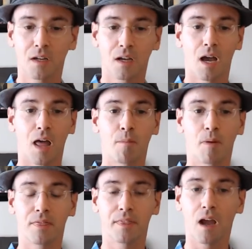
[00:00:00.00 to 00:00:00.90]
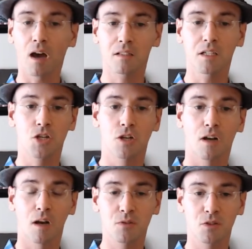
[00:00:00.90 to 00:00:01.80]
And the art teacher
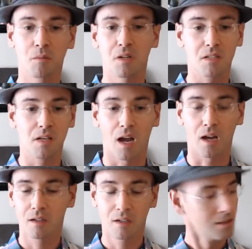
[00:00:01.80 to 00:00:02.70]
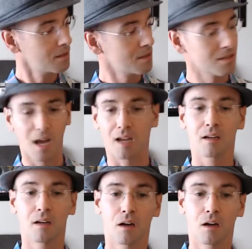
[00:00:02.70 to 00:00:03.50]
comes to me, he's like,